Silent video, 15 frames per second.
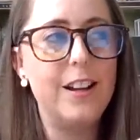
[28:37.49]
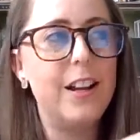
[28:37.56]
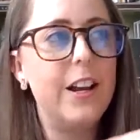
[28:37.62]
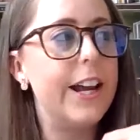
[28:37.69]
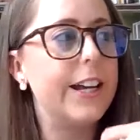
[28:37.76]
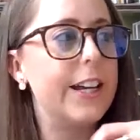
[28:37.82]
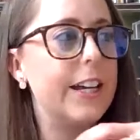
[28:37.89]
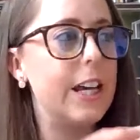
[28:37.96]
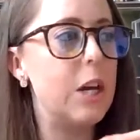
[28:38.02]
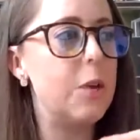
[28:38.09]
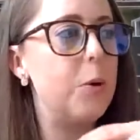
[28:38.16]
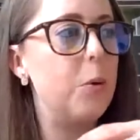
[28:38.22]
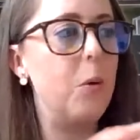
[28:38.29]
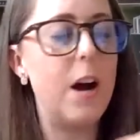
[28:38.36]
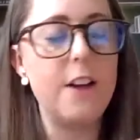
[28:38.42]
It can keep
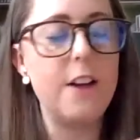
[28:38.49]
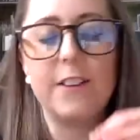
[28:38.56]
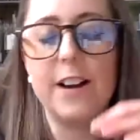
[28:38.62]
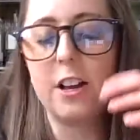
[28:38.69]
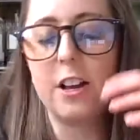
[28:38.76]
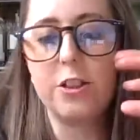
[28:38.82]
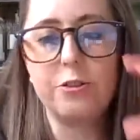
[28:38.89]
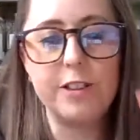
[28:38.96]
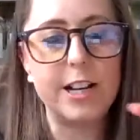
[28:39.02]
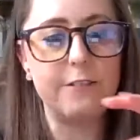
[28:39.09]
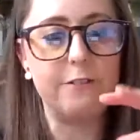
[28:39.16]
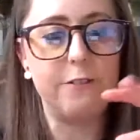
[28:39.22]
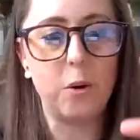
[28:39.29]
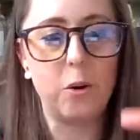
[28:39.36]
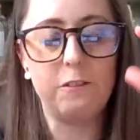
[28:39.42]
your wine for like 3,
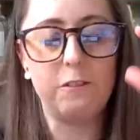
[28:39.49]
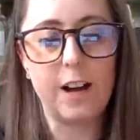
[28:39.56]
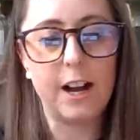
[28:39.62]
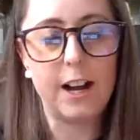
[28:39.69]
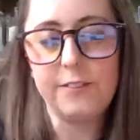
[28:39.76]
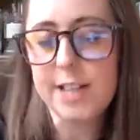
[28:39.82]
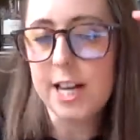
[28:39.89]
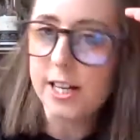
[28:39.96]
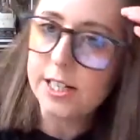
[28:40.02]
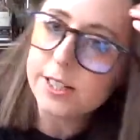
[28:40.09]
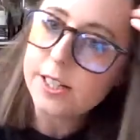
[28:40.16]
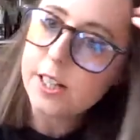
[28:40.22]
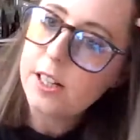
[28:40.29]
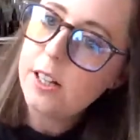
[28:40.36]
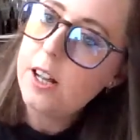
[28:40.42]
4, 5 days.